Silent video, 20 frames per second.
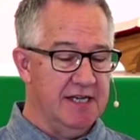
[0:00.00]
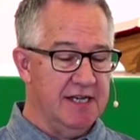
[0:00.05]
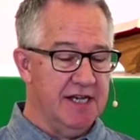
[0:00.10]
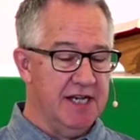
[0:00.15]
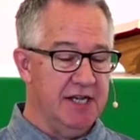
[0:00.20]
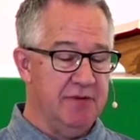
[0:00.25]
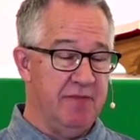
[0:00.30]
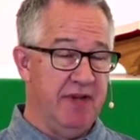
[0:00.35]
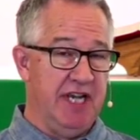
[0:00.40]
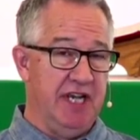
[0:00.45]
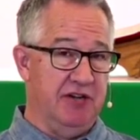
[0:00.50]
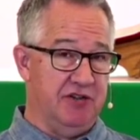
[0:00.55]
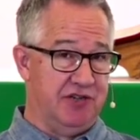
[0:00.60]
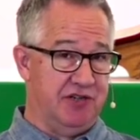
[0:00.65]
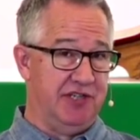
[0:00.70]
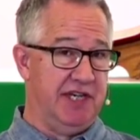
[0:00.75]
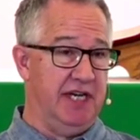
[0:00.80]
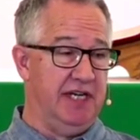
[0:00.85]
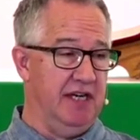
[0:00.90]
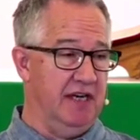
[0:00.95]
It'd be
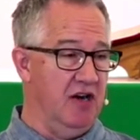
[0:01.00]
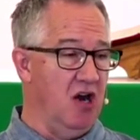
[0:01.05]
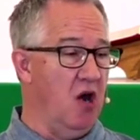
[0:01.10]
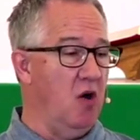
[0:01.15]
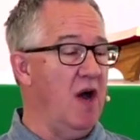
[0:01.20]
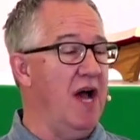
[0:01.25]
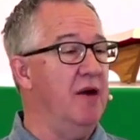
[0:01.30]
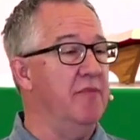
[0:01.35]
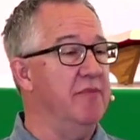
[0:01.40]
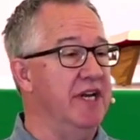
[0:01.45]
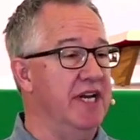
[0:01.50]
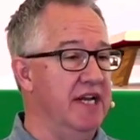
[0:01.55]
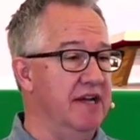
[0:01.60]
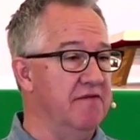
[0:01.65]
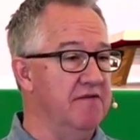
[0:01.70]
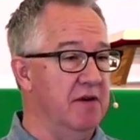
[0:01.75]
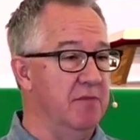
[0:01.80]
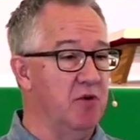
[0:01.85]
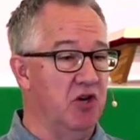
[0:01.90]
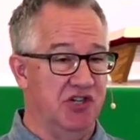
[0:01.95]
interesting to know how many
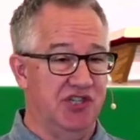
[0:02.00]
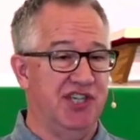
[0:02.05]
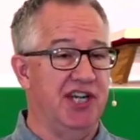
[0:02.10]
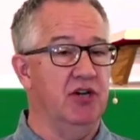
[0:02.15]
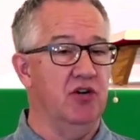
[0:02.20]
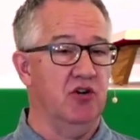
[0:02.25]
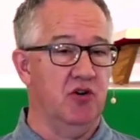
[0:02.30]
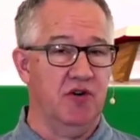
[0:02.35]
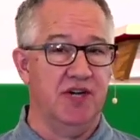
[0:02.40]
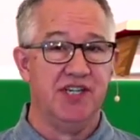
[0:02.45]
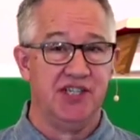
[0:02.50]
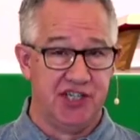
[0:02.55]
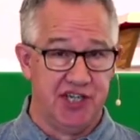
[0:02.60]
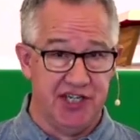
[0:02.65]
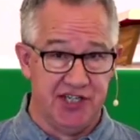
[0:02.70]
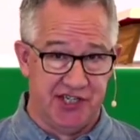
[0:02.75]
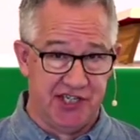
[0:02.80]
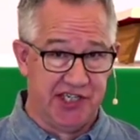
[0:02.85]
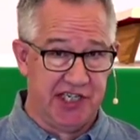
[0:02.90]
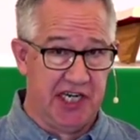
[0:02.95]
of them are still
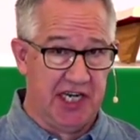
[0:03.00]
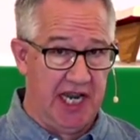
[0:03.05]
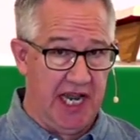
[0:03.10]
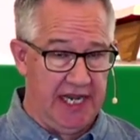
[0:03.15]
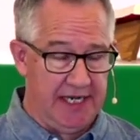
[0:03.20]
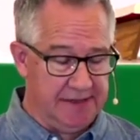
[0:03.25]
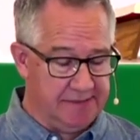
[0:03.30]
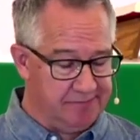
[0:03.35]
Christians today.